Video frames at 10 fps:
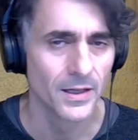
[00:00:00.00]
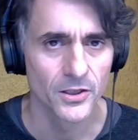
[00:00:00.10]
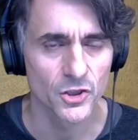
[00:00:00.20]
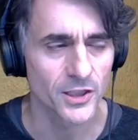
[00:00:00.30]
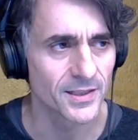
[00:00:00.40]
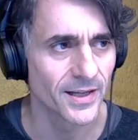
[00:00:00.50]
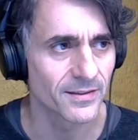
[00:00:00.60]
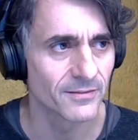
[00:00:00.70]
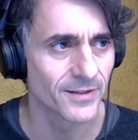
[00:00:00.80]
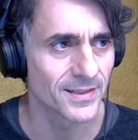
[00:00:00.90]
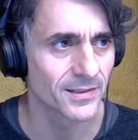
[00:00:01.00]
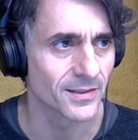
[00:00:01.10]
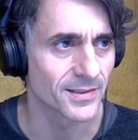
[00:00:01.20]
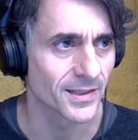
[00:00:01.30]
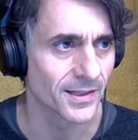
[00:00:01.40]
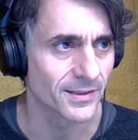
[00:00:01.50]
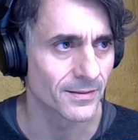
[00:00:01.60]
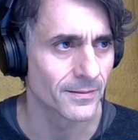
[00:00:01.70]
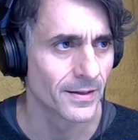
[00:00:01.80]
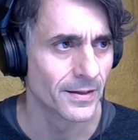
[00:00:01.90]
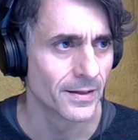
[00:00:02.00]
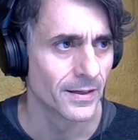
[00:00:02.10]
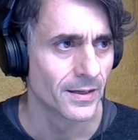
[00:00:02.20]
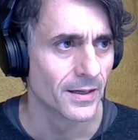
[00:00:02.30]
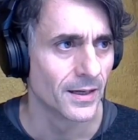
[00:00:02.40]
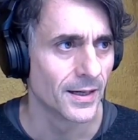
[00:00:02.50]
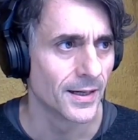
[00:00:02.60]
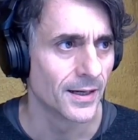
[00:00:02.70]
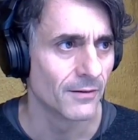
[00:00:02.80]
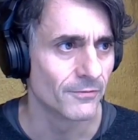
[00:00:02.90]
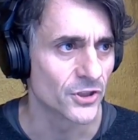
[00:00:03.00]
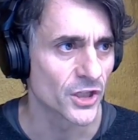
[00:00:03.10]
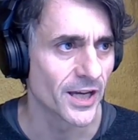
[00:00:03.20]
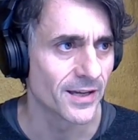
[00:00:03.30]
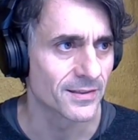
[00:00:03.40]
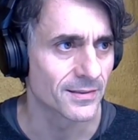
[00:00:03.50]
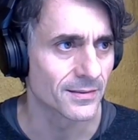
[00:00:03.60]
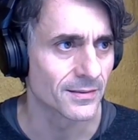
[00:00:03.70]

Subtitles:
just like the Western scale, which has